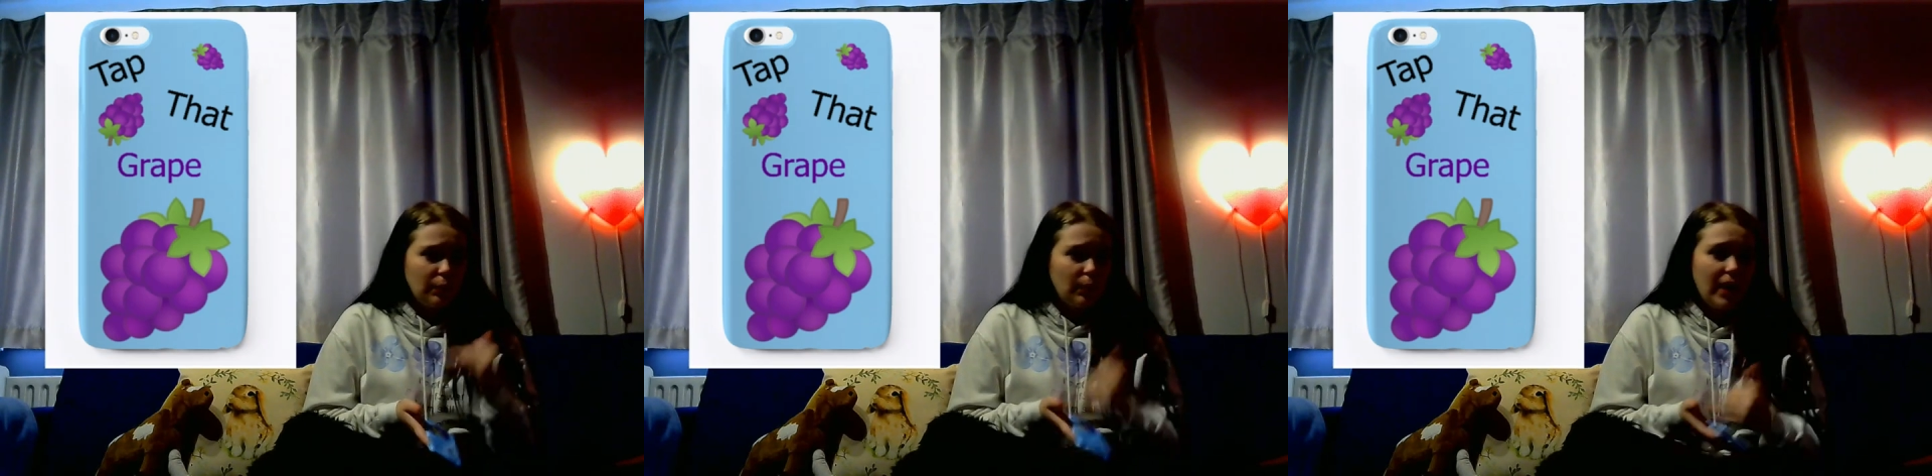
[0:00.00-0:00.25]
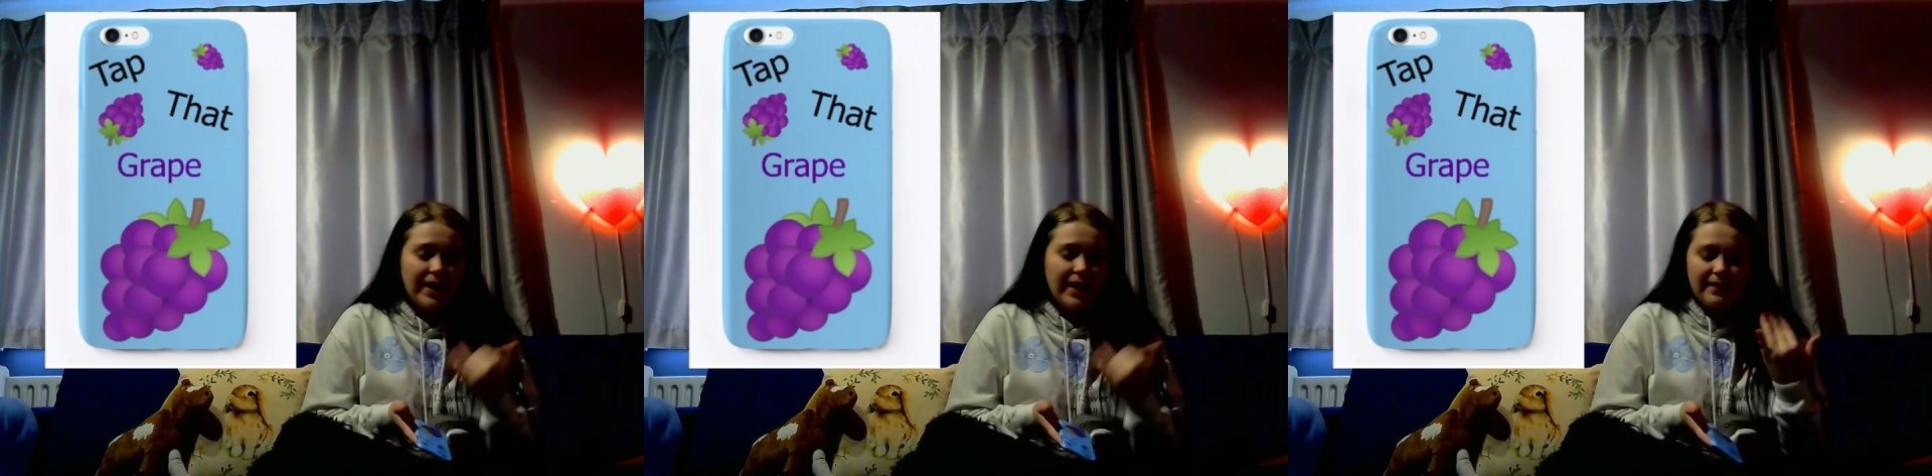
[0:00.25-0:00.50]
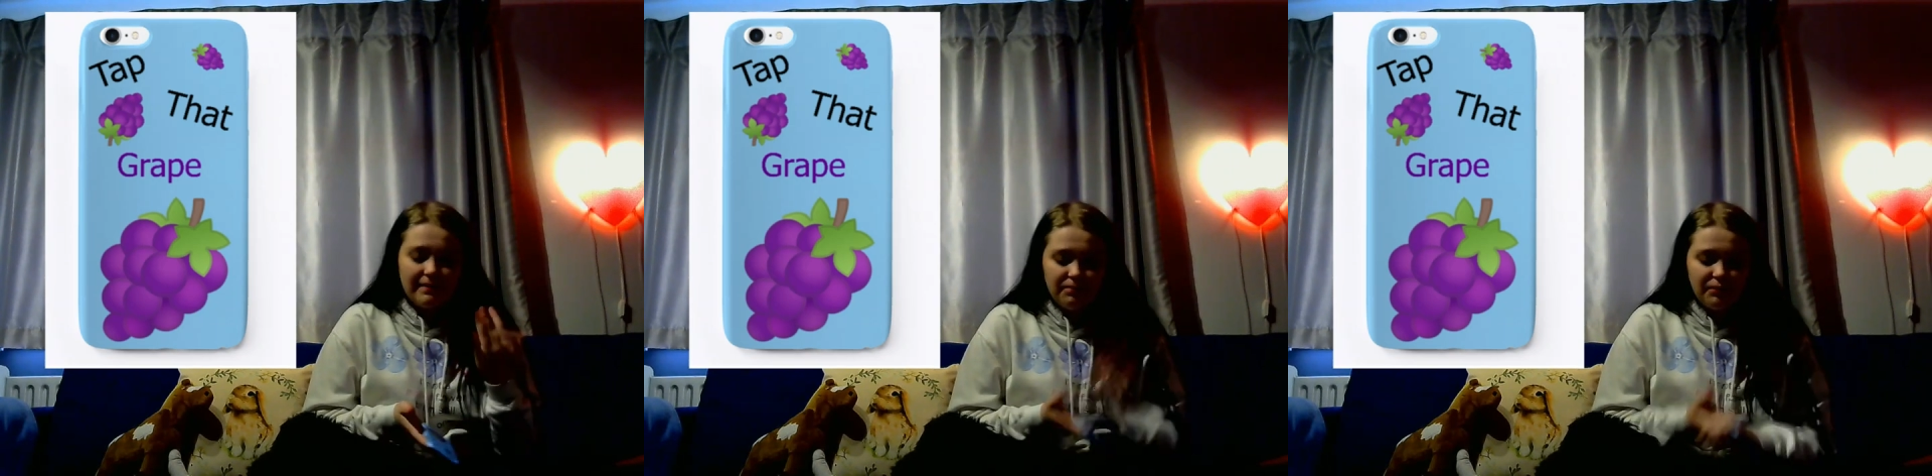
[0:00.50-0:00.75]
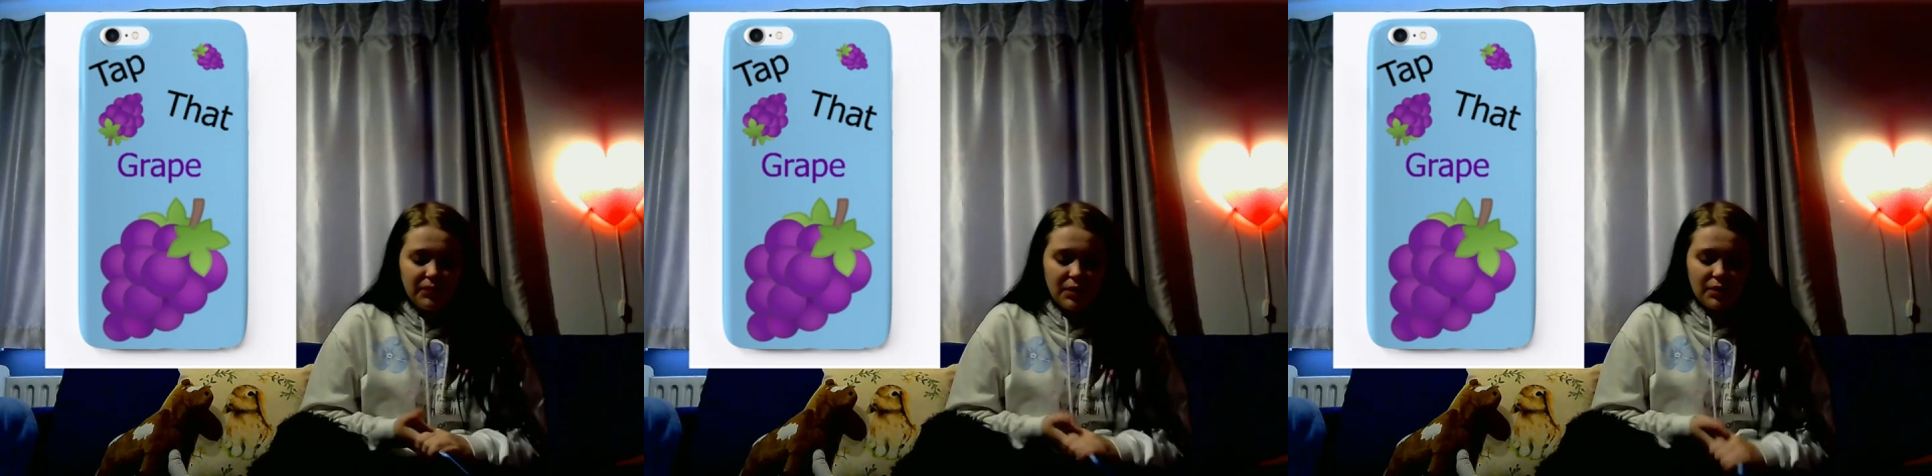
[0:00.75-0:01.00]
white,
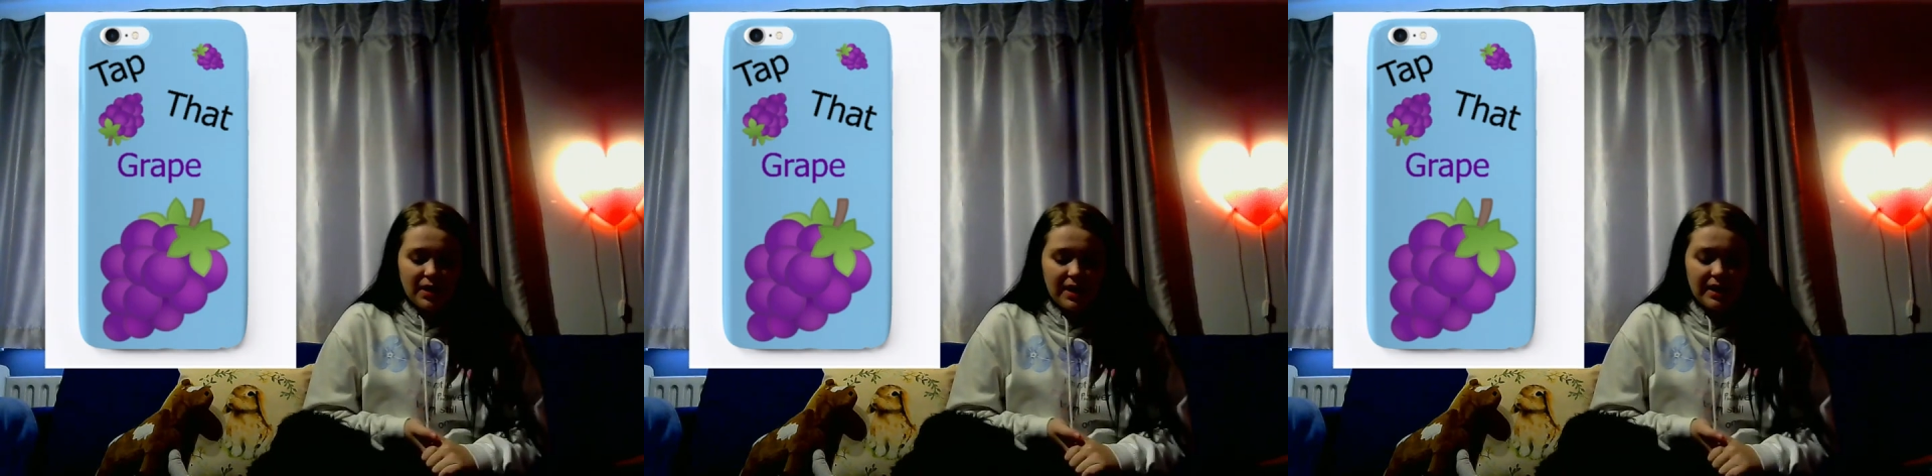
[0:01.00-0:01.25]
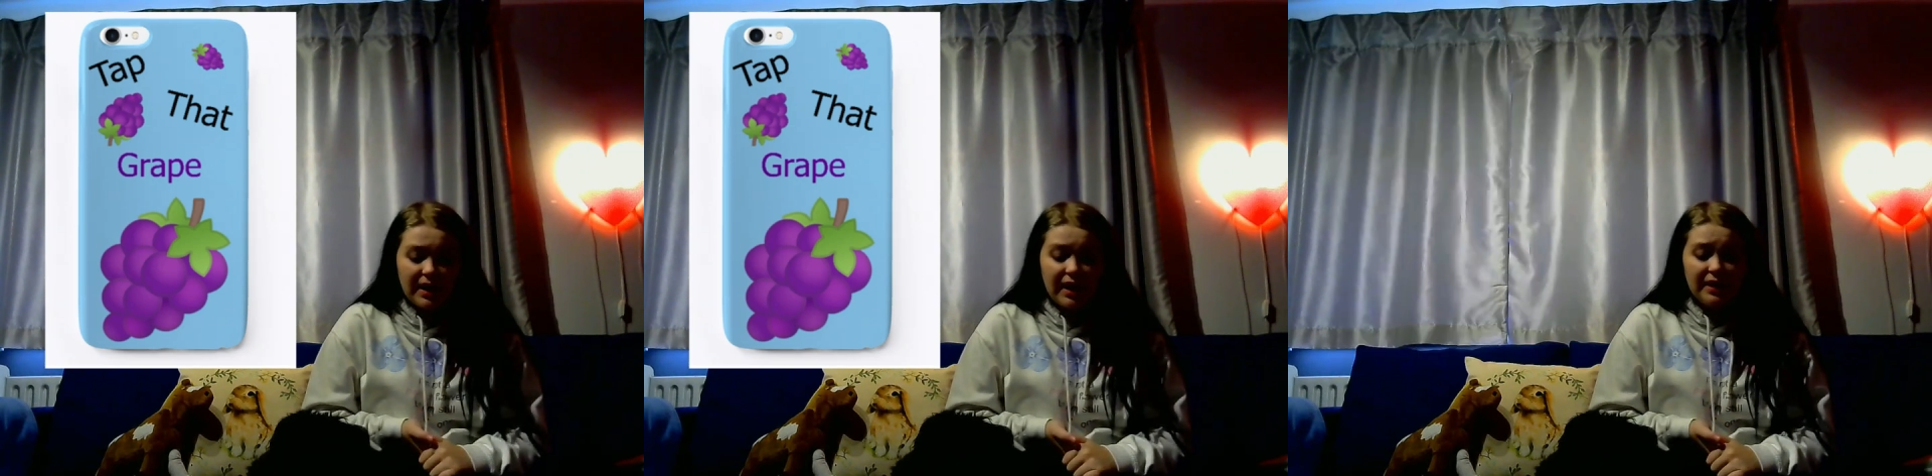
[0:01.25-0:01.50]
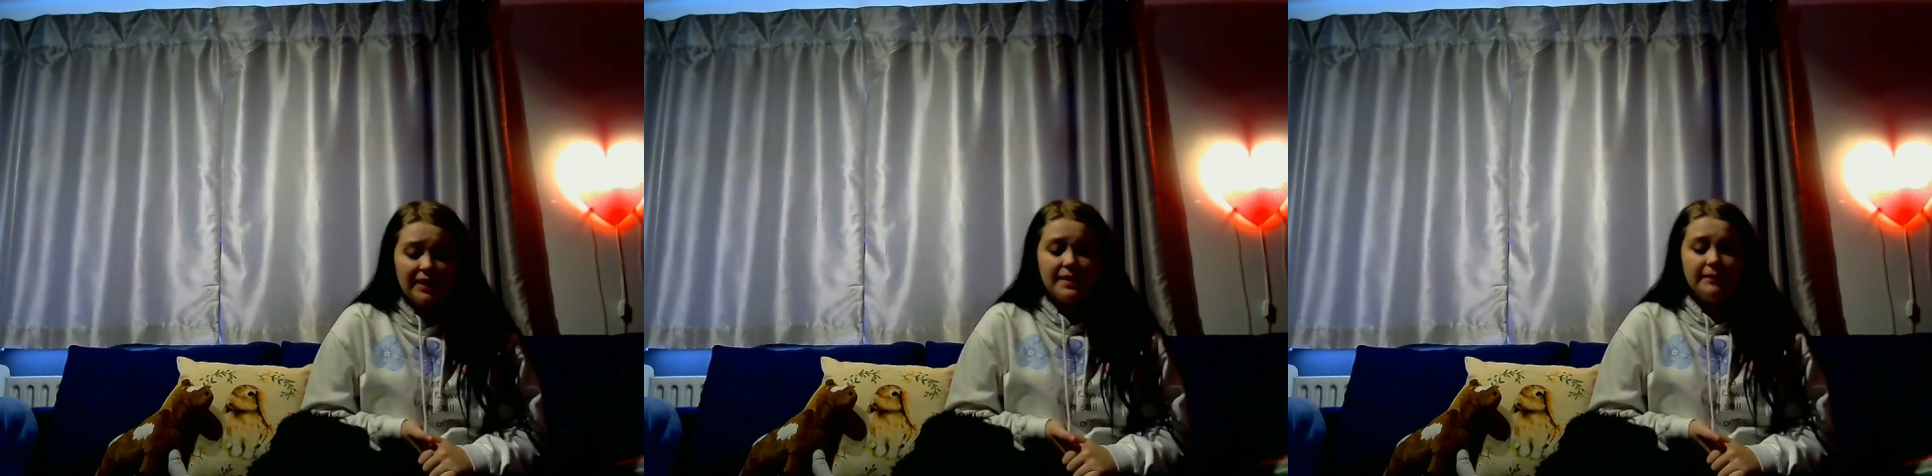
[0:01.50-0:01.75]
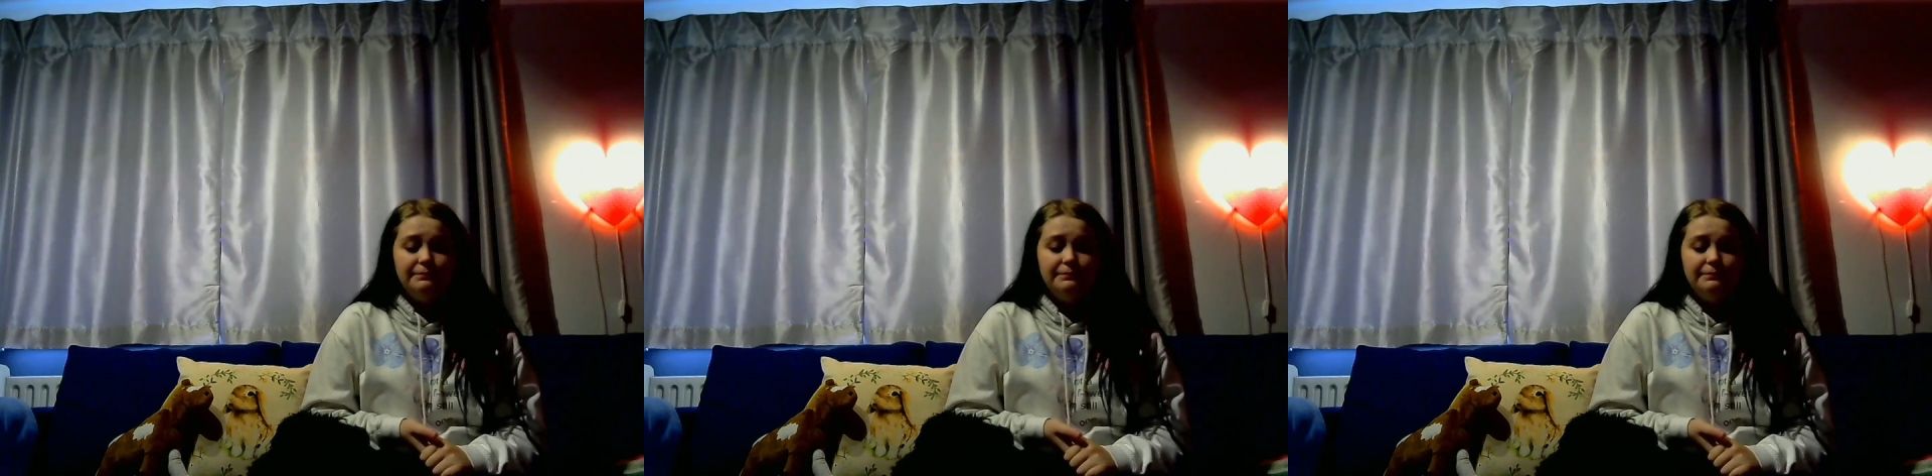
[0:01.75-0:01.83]
those kind of colours.